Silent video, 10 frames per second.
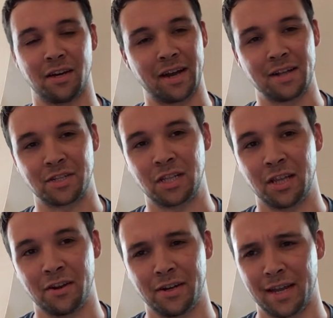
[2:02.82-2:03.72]
Dugouts
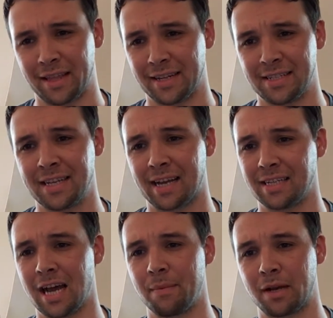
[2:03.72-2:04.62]
clearing. I think it's 2nd
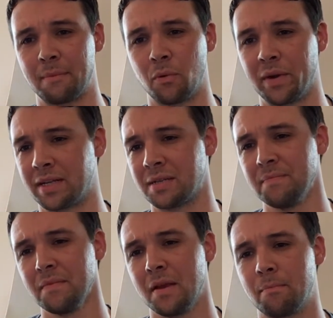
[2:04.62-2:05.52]
time in a couple weeks.
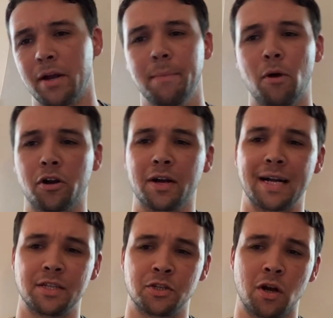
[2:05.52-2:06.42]
Brandon Barker
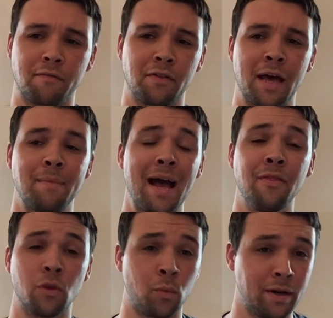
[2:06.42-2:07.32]
got the start for them
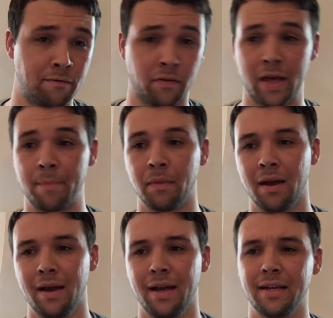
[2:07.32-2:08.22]
and the win for them.
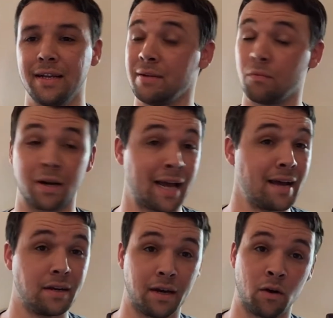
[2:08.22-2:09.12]

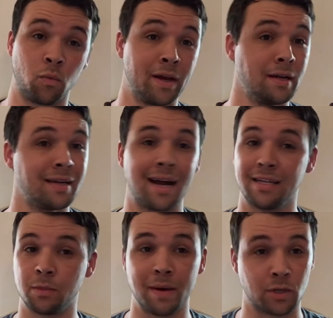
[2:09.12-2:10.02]
Again, a win, not
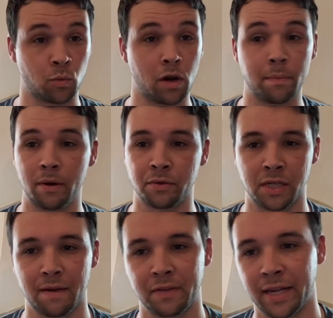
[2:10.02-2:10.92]
his best work, but it was
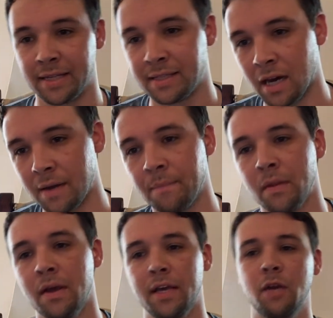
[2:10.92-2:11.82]
enough to get it done.
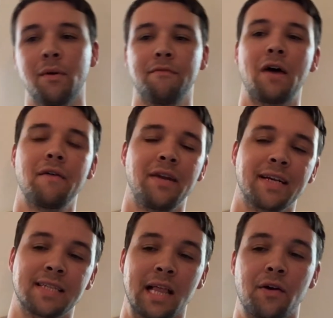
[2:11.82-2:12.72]
He went 5
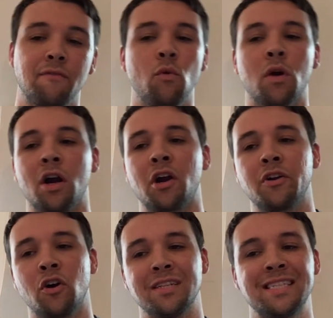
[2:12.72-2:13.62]
innings, allowing 4
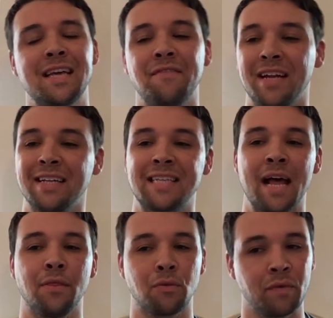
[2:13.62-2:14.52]
earned on 7 hits
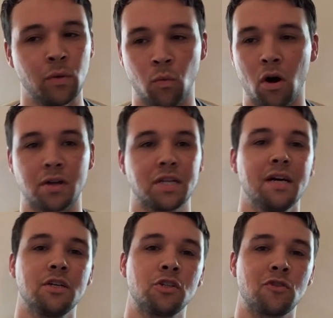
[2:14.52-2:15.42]
and 3 walks.
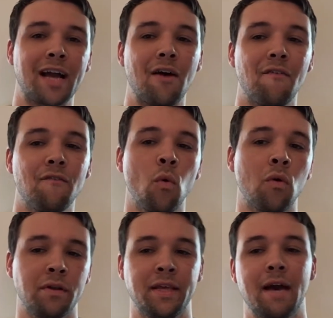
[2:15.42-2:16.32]
Struck out
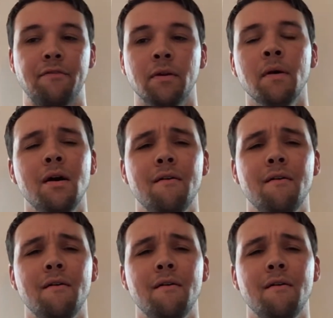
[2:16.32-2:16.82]
4 in the effort.